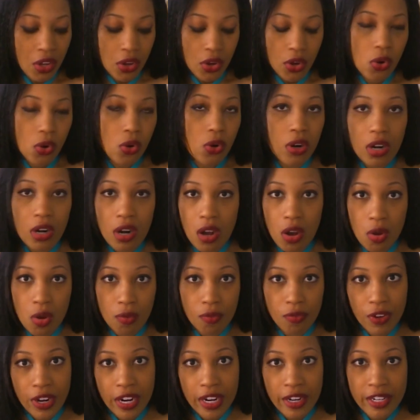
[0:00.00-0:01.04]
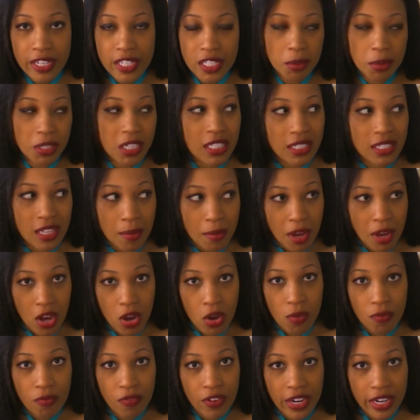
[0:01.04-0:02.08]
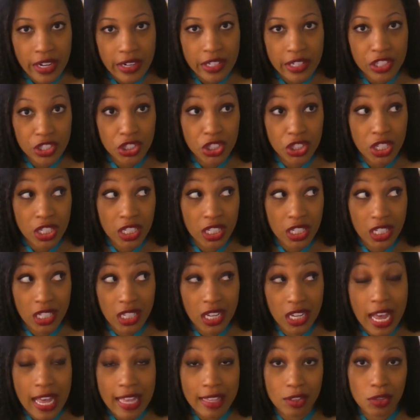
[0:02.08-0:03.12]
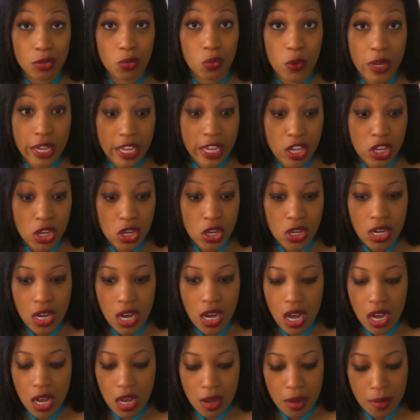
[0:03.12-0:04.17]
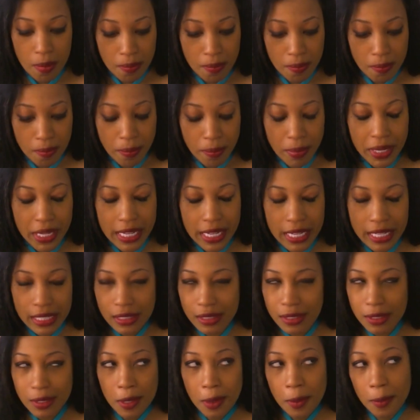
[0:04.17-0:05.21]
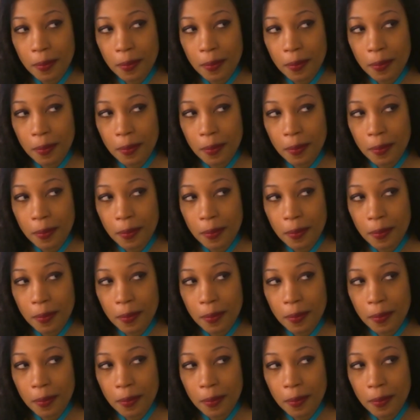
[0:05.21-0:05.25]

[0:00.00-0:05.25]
or home fragrance, because I'm a home fragrance junkie as well. But